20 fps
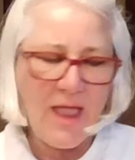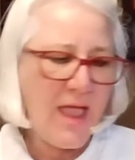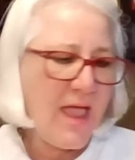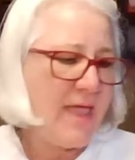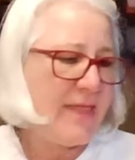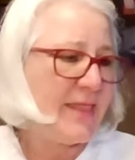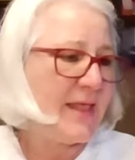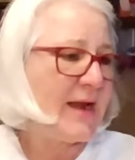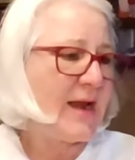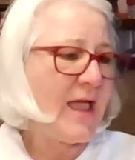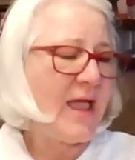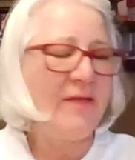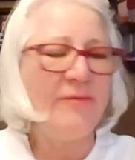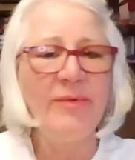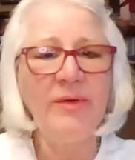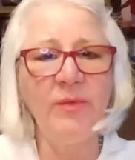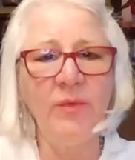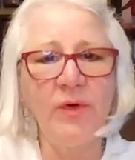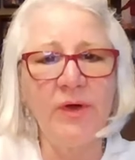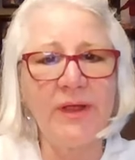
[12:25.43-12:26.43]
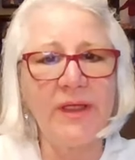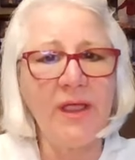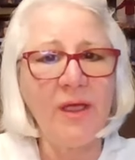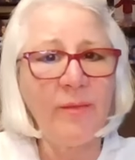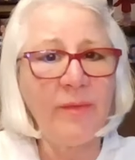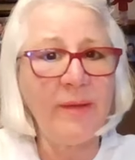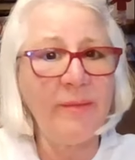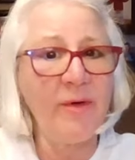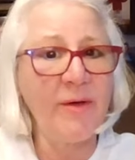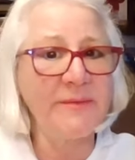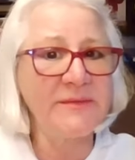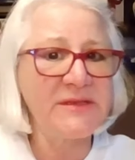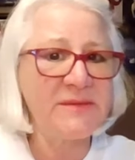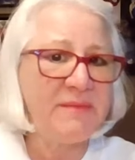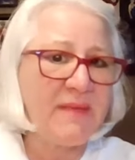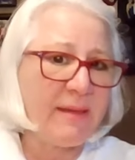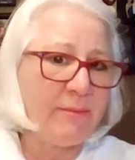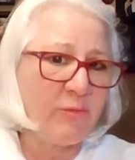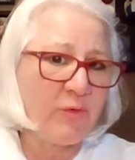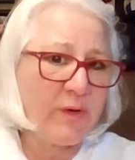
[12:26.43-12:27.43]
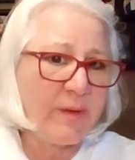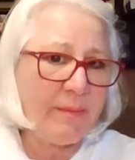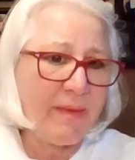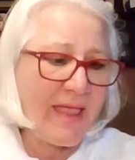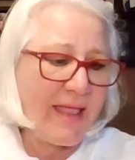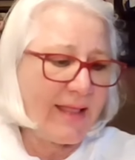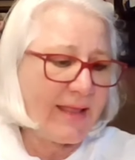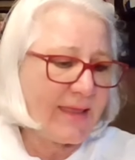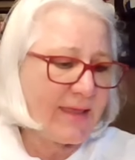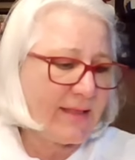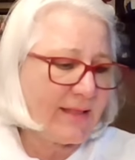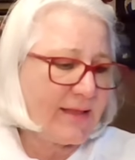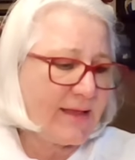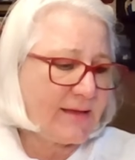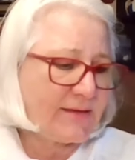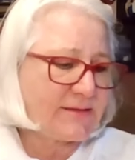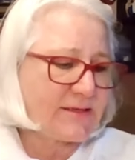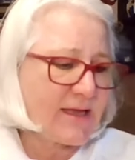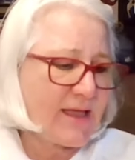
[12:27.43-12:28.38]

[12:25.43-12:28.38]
And then I've been working on my mom's memory banquet.